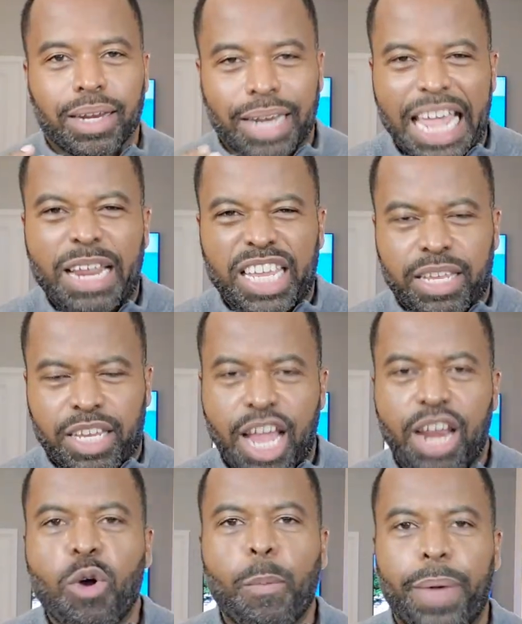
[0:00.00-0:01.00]
light
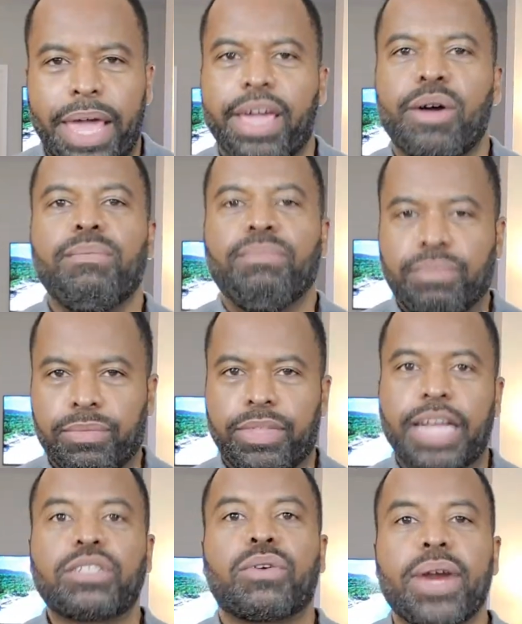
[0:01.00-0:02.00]
yellow, pale,
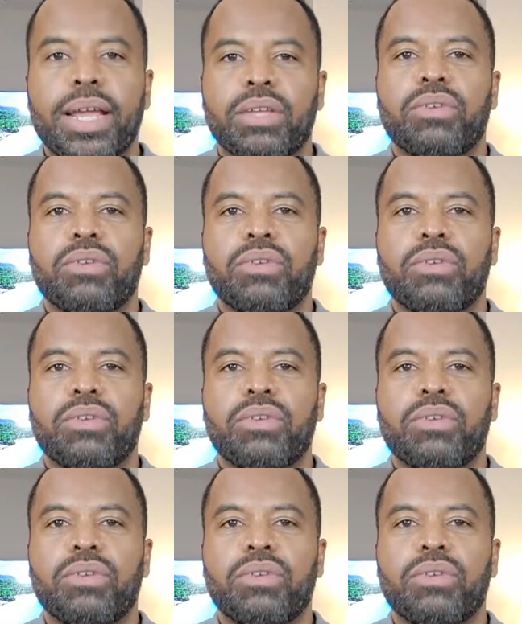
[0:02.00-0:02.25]
that's great.